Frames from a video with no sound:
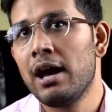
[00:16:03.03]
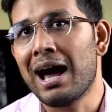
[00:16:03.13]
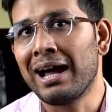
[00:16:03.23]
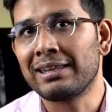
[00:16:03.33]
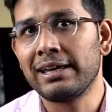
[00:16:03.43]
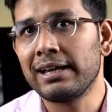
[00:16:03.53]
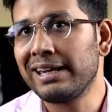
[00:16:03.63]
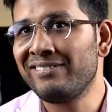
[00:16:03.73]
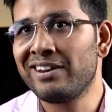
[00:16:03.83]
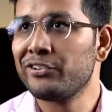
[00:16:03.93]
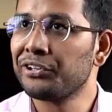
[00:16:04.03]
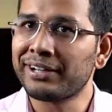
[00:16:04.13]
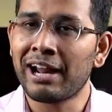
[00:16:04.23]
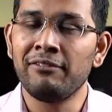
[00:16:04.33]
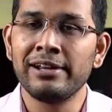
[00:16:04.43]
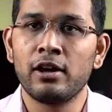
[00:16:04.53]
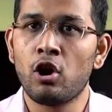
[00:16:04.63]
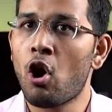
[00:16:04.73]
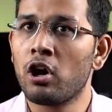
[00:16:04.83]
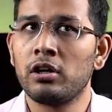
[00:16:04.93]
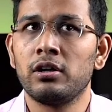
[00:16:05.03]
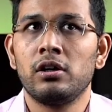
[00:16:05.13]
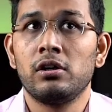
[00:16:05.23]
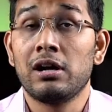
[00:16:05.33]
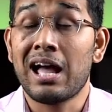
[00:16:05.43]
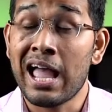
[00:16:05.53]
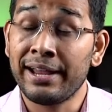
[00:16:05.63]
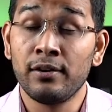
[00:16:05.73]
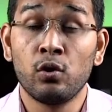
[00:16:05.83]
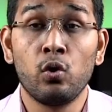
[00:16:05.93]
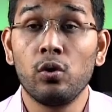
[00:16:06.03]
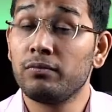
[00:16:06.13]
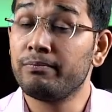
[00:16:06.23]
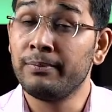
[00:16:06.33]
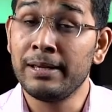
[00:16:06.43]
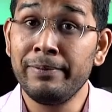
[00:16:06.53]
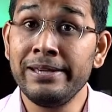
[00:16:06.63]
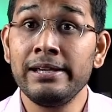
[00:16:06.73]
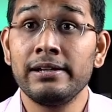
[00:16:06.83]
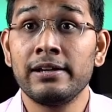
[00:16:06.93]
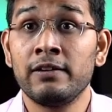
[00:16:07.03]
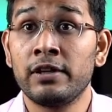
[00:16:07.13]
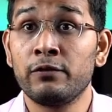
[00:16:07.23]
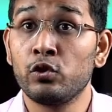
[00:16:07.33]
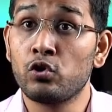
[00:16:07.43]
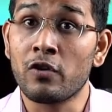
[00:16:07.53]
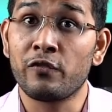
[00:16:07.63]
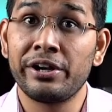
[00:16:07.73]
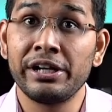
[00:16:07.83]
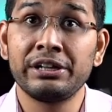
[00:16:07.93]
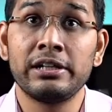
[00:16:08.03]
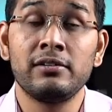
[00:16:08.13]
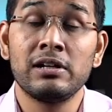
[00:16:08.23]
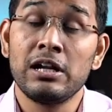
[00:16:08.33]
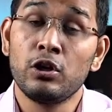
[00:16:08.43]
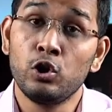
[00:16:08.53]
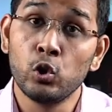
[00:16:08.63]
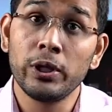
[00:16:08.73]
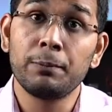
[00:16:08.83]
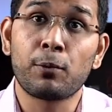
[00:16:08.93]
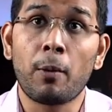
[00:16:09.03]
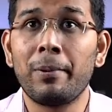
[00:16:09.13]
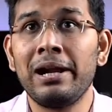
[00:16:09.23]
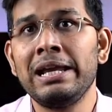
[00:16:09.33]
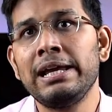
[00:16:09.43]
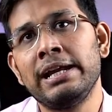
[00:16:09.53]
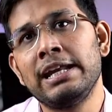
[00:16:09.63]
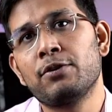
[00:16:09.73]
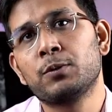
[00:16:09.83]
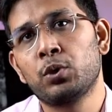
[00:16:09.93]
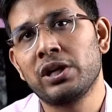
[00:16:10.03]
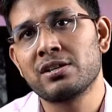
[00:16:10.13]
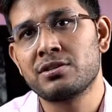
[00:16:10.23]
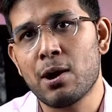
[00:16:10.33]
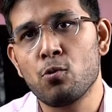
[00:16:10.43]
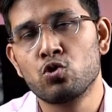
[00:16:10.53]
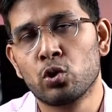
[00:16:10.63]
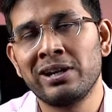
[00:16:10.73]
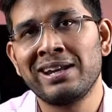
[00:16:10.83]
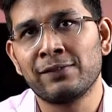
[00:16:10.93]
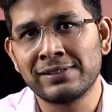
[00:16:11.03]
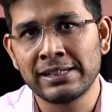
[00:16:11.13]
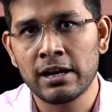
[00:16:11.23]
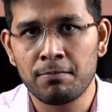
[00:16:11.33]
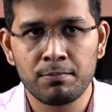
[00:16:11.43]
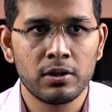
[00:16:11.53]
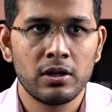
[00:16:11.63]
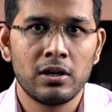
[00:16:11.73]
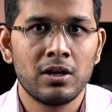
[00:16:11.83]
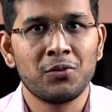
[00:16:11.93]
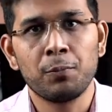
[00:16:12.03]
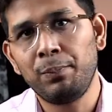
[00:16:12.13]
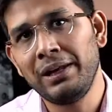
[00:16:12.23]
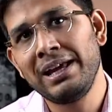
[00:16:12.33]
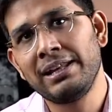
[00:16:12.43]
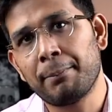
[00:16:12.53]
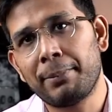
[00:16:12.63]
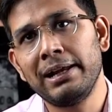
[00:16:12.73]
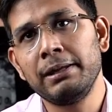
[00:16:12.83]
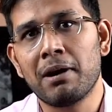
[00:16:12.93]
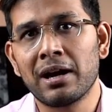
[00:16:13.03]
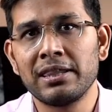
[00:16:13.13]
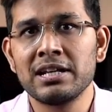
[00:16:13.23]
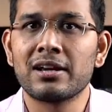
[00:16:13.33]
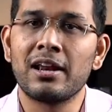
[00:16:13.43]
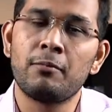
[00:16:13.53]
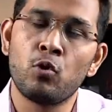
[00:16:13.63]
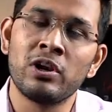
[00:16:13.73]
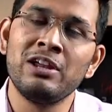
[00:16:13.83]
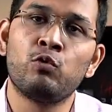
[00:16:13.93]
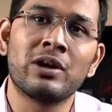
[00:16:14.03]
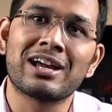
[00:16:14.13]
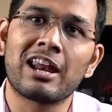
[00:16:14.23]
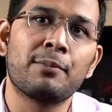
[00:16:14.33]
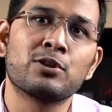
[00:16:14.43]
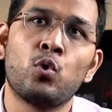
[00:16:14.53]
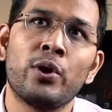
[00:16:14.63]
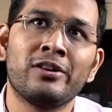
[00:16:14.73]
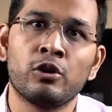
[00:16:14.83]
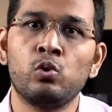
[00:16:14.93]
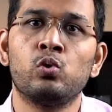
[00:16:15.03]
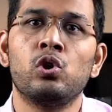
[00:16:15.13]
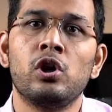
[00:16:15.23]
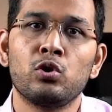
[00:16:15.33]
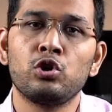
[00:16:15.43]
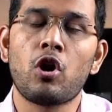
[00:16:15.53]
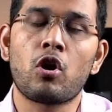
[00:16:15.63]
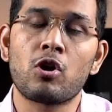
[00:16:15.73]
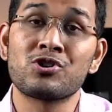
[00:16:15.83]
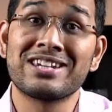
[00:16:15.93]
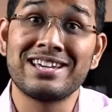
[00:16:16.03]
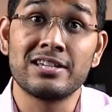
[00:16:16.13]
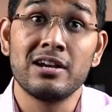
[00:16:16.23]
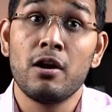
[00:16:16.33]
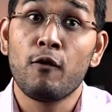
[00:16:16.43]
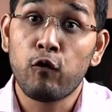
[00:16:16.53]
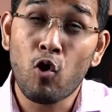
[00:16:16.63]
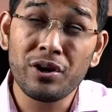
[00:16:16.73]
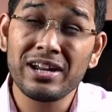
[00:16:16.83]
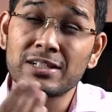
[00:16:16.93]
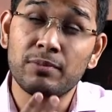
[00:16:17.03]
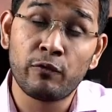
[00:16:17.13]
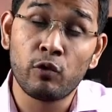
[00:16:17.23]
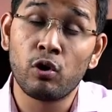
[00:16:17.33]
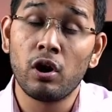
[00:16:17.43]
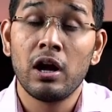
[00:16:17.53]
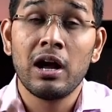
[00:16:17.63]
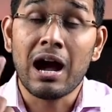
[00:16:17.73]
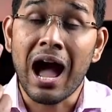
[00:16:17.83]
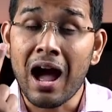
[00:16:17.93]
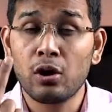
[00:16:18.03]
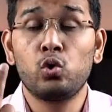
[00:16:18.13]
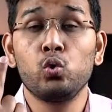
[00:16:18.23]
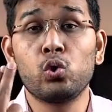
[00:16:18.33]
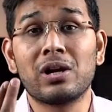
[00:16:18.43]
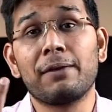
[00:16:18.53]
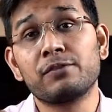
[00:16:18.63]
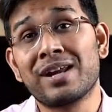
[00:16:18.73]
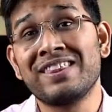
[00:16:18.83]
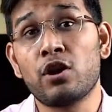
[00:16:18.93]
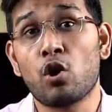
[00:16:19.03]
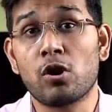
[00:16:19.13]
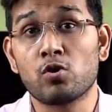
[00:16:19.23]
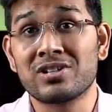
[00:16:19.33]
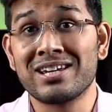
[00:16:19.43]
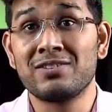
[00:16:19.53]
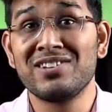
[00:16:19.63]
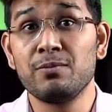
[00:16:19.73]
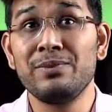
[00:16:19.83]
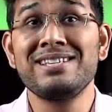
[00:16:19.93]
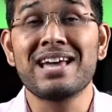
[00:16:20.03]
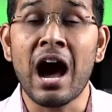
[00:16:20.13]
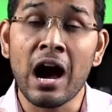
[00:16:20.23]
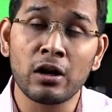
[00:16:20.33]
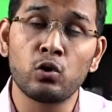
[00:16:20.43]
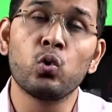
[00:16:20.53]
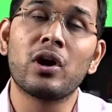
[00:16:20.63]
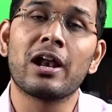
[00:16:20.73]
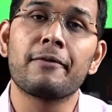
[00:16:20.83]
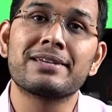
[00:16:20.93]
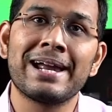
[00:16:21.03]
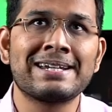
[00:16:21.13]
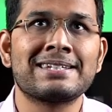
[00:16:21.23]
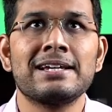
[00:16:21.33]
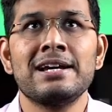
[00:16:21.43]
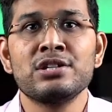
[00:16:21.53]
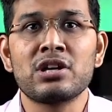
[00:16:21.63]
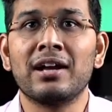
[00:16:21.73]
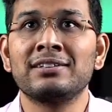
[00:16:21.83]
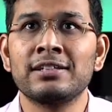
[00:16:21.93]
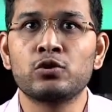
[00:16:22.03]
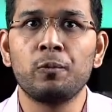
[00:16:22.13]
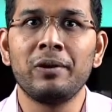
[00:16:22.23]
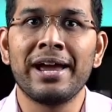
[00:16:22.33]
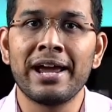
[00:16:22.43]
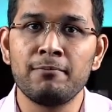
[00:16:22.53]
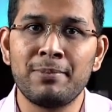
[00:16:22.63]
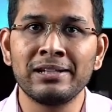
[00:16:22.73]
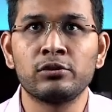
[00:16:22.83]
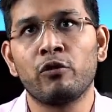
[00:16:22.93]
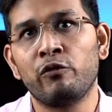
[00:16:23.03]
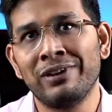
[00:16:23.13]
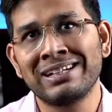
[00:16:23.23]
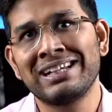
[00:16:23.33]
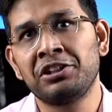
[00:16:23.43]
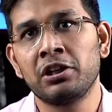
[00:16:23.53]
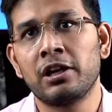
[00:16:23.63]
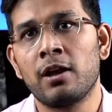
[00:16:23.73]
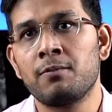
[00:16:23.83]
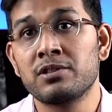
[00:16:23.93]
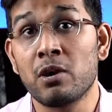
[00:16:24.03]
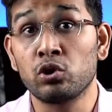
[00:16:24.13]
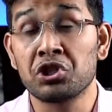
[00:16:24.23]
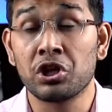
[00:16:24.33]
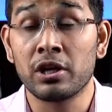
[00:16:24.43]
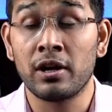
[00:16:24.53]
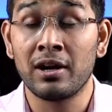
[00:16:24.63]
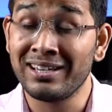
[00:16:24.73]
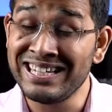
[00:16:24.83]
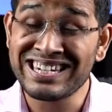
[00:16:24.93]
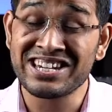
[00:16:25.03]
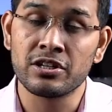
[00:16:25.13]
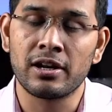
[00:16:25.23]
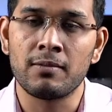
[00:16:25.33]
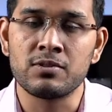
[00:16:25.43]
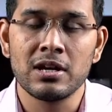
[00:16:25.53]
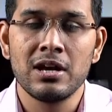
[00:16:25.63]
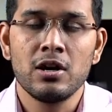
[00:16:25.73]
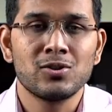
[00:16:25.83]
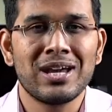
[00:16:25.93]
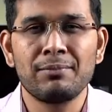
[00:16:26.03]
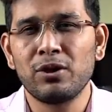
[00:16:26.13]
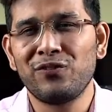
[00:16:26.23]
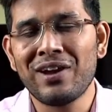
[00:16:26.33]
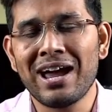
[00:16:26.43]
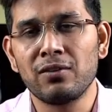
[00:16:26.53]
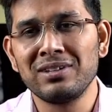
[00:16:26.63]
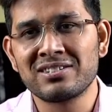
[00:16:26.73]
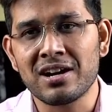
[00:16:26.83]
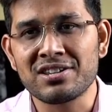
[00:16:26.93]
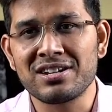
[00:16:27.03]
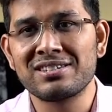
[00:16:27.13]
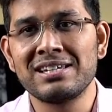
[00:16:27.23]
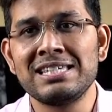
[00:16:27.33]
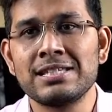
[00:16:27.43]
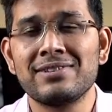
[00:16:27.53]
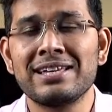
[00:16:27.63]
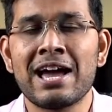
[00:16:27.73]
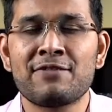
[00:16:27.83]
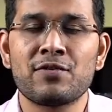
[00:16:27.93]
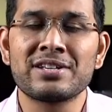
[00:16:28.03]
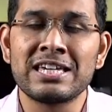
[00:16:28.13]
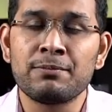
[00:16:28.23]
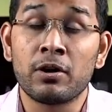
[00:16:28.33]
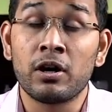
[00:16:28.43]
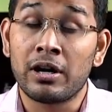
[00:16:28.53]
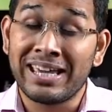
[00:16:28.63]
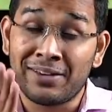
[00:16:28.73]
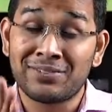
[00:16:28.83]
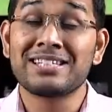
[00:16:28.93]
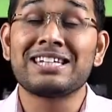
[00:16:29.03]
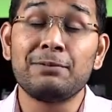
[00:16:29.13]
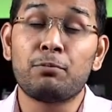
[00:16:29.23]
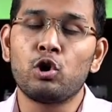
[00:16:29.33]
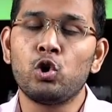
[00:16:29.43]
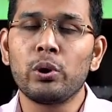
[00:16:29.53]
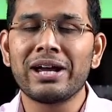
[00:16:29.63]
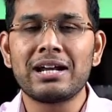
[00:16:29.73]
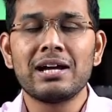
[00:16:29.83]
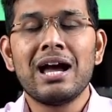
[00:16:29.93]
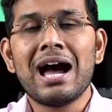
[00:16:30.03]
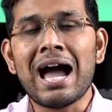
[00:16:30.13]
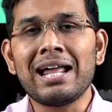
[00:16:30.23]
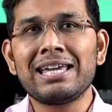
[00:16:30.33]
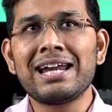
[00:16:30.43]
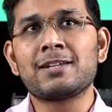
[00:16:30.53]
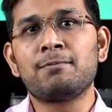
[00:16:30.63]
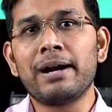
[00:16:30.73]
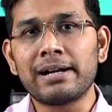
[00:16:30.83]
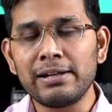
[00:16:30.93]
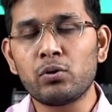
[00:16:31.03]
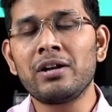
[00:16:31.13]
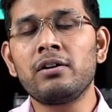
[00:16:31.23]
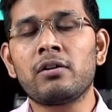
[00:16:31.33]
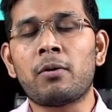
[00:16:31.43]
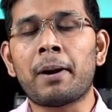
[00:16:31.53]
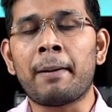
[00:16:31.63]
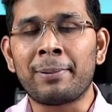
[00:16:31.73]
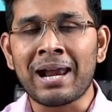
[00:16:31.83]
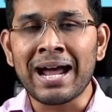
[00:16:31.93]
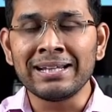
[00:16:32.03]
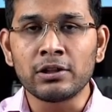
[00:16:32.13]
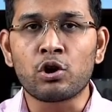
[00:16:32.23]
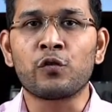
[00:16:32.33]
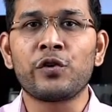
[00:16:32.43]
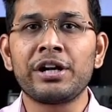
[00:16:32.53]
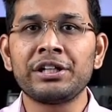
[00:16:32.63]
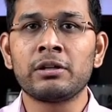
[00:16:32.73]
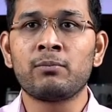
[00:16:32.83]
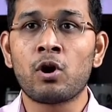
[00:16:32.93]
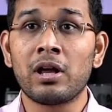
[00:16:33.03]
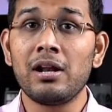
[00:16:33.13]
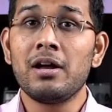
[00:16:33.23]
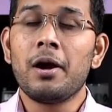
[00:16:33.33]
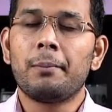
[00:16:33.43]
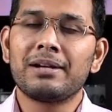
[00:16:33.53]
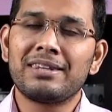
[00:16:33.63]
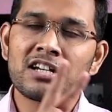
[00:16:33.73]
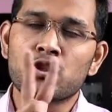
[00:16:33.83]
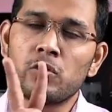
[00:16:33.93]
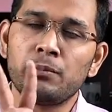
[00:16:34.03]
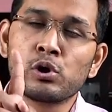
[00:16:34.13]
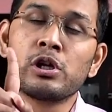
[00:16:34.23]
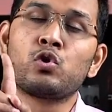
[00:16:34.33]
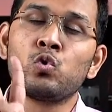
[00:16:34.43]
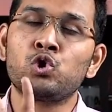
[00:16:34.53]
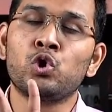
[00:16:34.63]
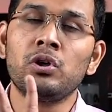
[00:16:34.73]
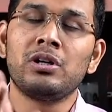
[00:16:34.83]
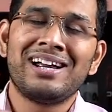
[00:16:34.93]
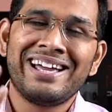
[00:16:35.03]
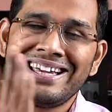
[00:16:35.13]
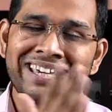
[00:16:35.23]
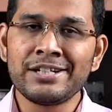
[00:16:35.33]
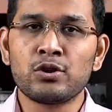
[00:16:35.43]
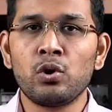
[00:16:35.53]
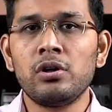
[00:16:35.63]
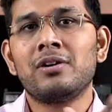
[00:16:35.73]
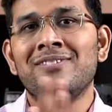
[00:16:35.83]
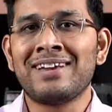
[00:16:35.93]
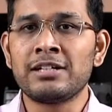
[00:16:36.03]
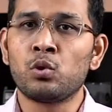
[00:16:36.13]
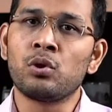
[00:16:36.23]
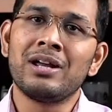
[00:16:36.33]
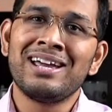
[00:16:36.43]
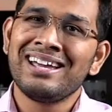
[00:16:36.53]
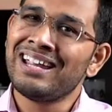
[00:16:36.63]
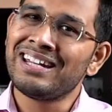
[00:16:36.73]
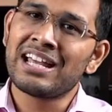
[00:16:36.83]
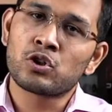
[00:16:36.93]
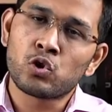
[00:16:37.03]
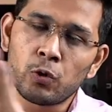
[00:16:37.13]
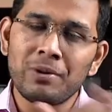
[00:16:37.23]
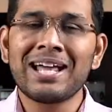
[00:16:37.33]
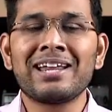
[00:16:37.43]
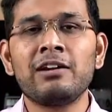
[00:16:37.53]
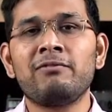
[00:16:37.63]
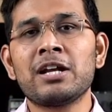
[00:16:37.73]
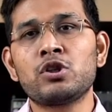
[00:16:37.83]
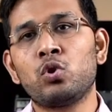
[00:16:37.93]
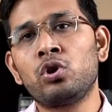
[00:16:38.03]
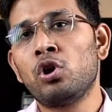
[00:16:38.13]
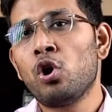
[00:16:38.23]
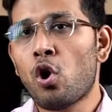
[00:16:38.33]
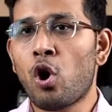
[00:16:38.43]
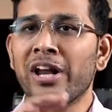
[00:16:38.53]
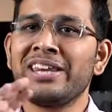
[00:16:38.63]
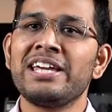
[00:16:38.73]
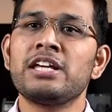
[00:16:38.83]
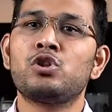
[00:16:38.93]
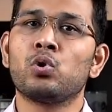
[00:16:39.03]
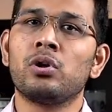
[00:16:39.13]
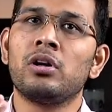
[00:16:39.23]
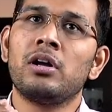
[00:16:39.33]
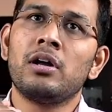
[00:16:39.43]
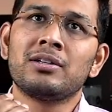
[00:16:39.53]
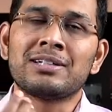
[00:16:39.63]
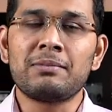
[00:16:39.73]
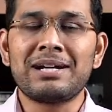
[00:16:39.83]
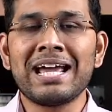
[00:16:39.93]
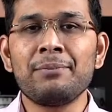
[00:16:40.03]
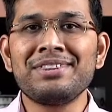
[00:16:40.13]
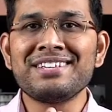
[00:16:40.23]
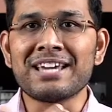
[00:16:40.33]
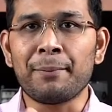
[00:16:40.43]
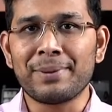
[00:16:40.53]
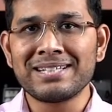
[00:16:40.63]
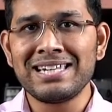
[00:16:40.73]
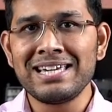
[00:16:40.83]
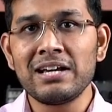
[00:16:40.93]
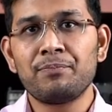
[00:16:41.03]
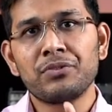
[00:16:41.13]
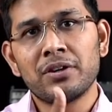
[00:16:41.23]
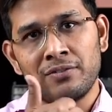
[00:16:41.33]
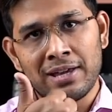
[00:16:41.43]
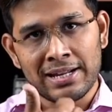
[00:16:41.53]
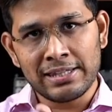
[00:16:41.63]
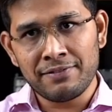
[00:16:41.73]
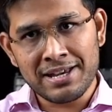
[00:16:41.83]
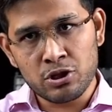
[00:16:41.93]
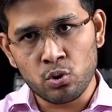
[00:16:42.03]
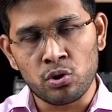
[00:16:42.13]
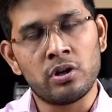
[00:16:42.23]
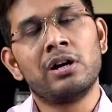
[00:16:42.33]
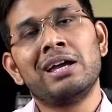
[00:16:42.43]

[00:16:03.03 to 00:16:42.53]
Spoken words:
I think even if it's traveling a lot, I know maybe even if you do confederation, do it properly. India was put in a South Zone in AFC Cup. We're playing Nepali, Bangladesh club. Only one club is going through to the knockout stage. 4 years before, our two clubs were in the knockout stage, which means our two clubs gets chances to play against best of West Asian clubs, South Asian, East Asian clubs. So I'm not a fan of the structure changes which AFCs keep on doing it. I think it's better you can apply the confederation model, but there should be only two zones, East Zone, West Zone. India should be either in West Zone or in the East Zone. Sometime in the Champions League, we are in the West Zone.